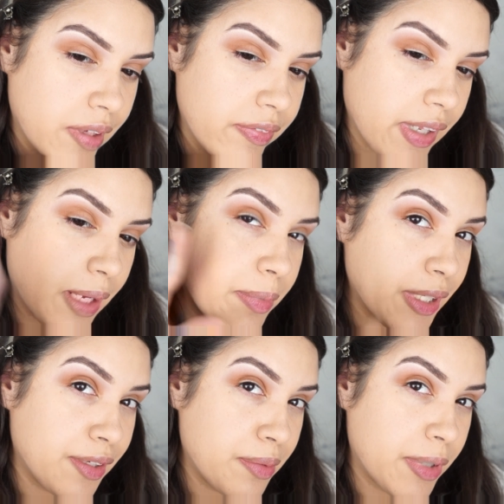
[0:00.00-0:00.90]
I feel like I'm
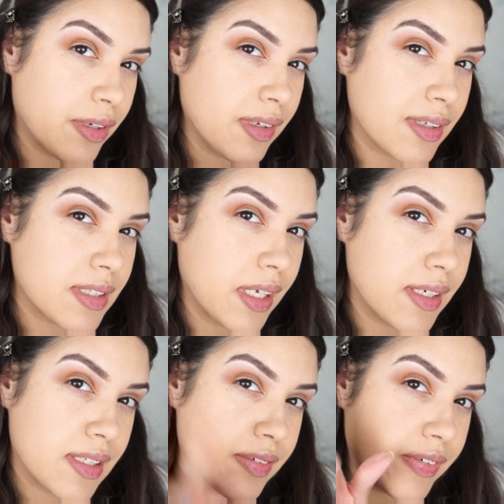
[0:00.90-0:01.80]
looking in the mirror and it looks kind
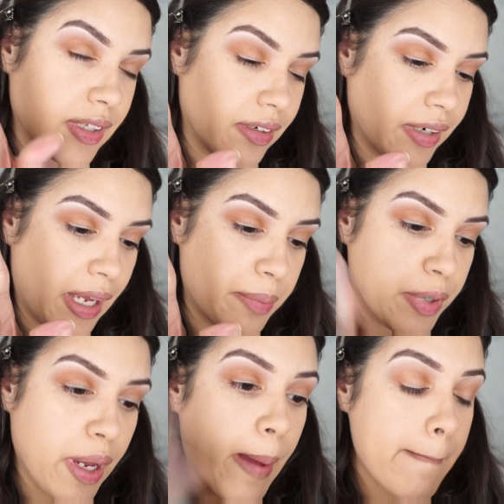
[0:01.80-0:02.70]
of different than on
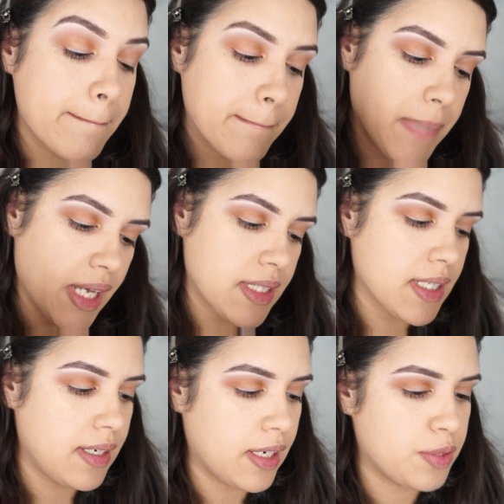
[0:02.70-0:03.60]
camera. But
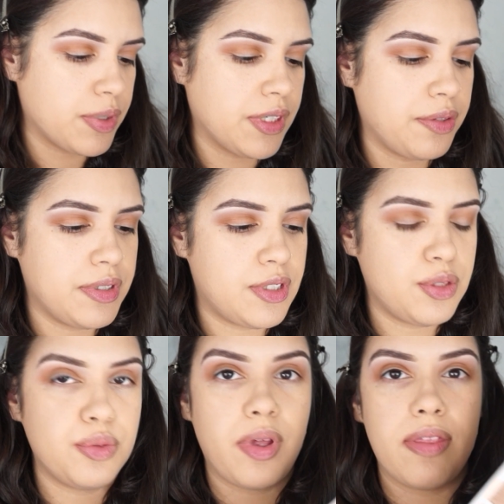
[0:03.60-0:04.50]
next we're going to go
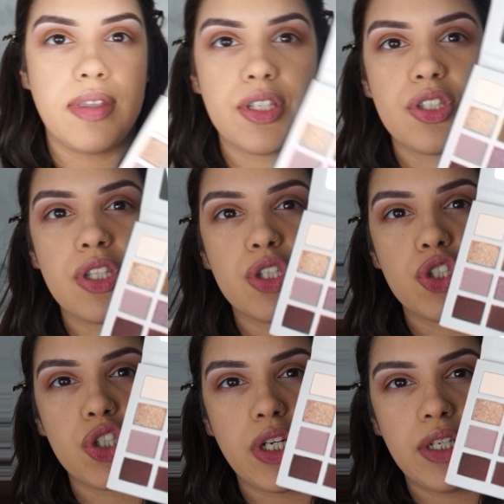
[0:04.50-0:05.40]
into this
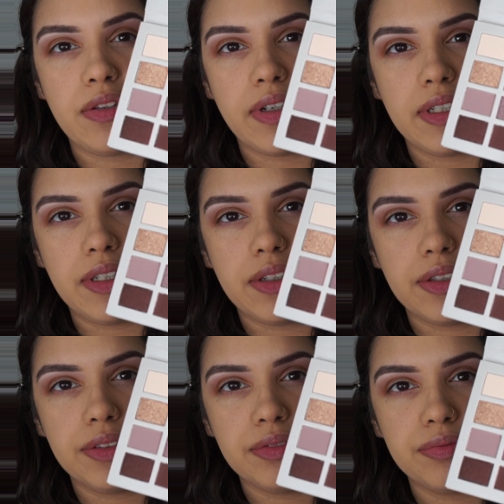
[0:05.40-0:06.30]
shade right
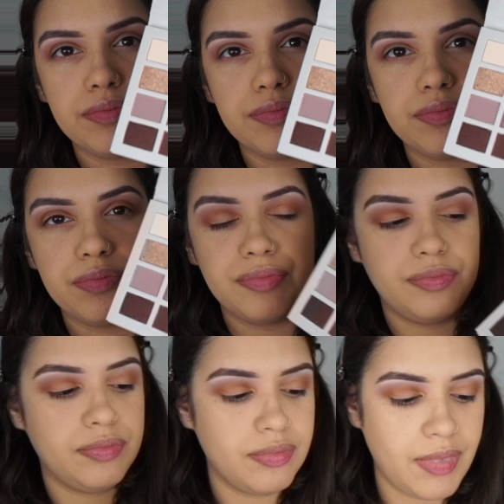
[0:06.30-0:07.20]
here.
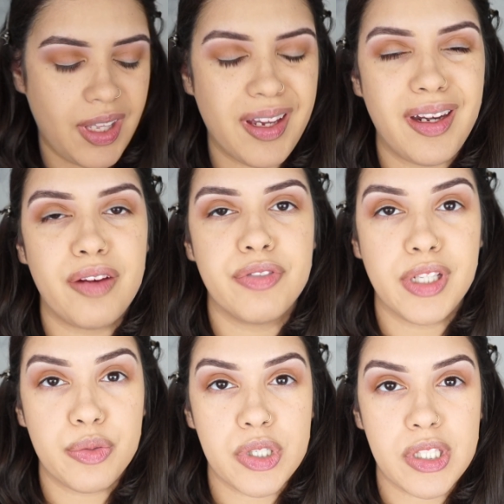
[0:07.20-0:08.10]
Again, I
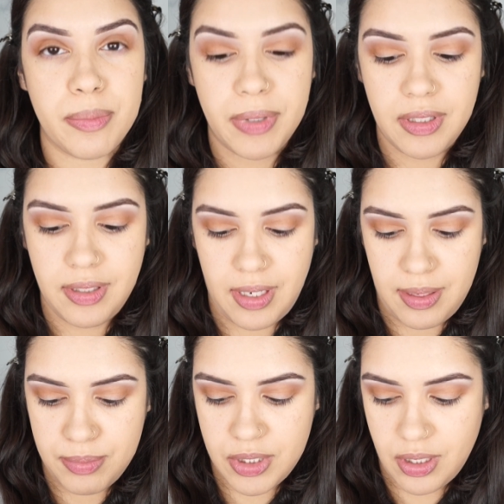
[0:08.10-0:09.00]
really wish they put the
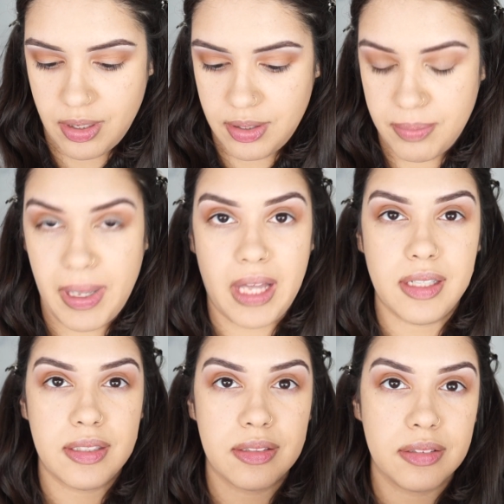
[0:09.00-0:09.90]
names on the
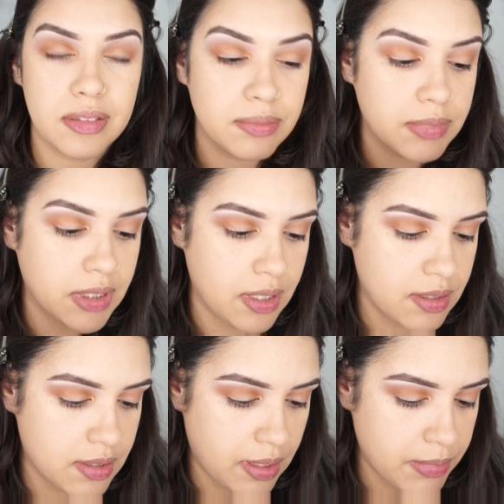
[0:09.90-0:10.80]
palette
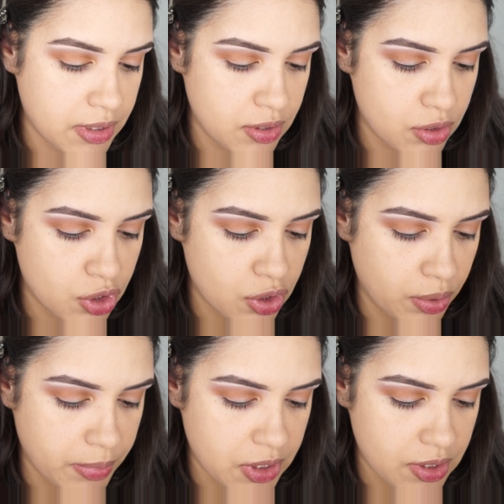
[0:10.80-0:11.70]
because that makes it so
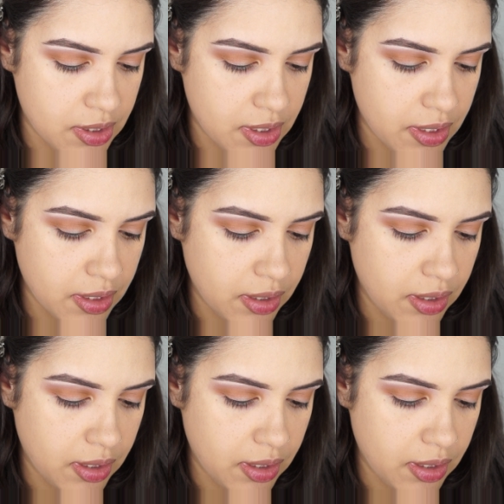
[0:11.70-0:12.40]
much easier.